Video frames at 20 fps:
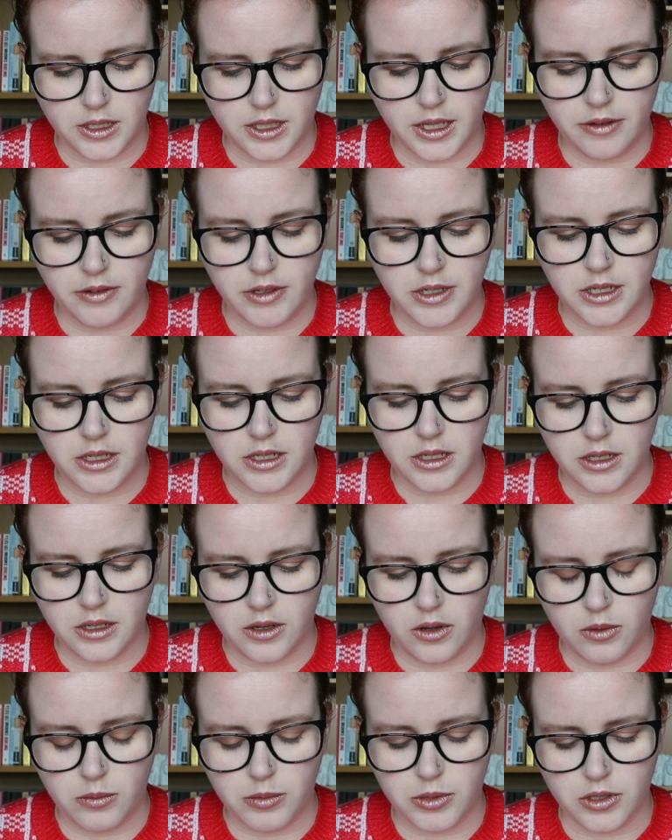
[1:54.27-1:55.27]
There is an
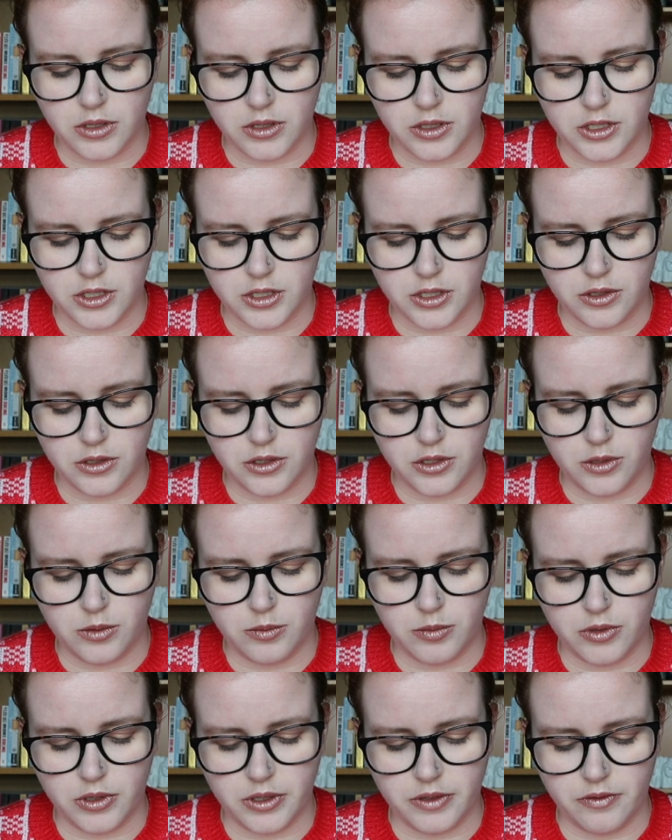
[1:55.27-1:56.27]
option to do
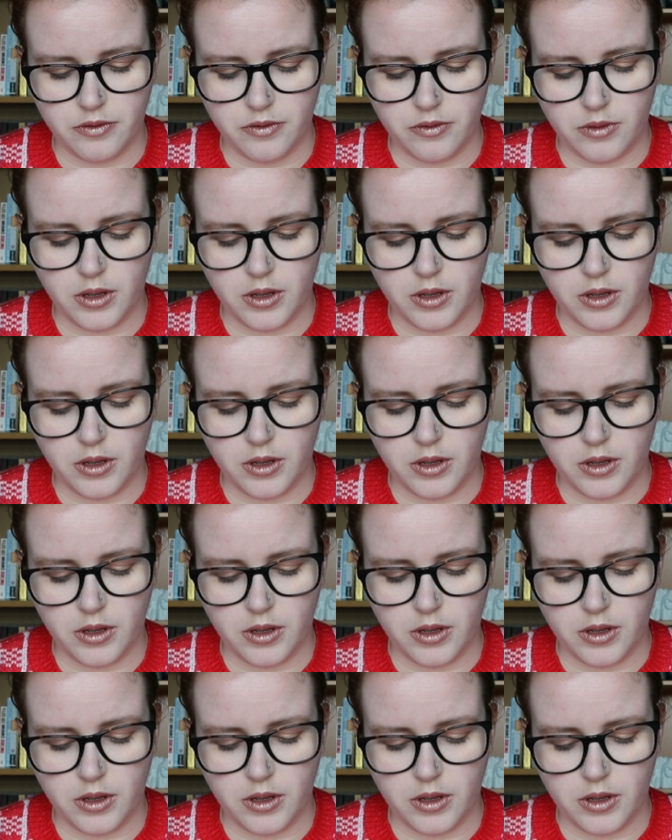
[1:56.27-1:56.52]
0.25,